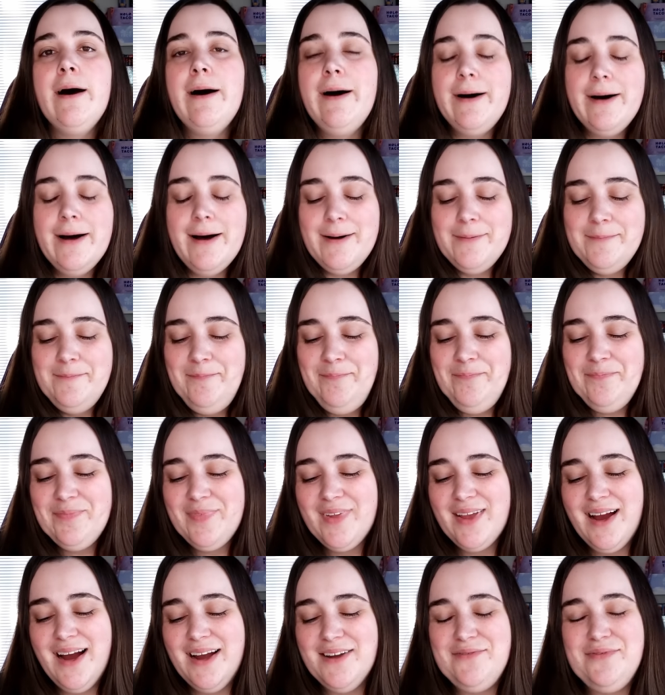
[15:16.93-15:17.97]

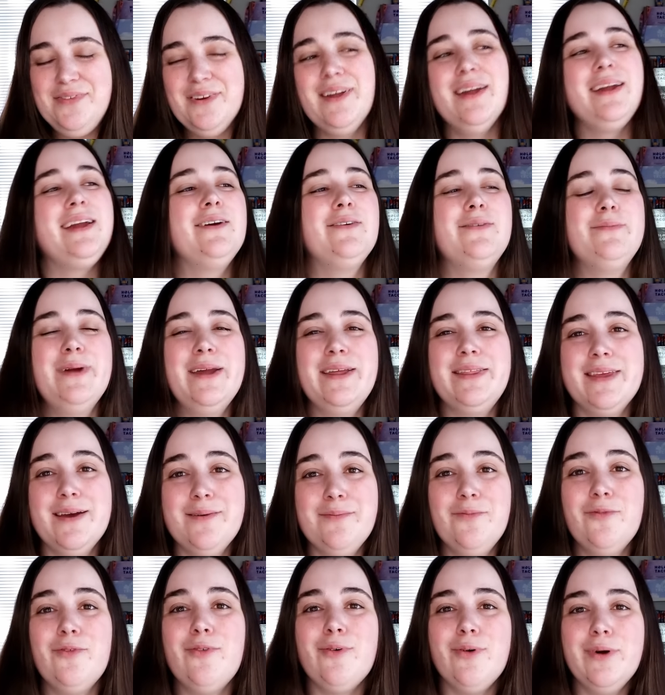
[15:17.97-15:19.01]
I feel like it would make
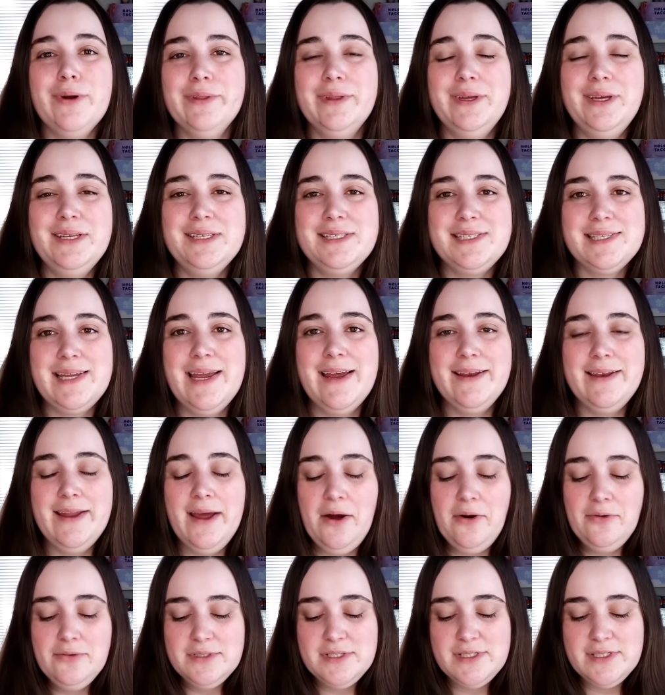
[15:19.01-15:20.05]
them really stand out.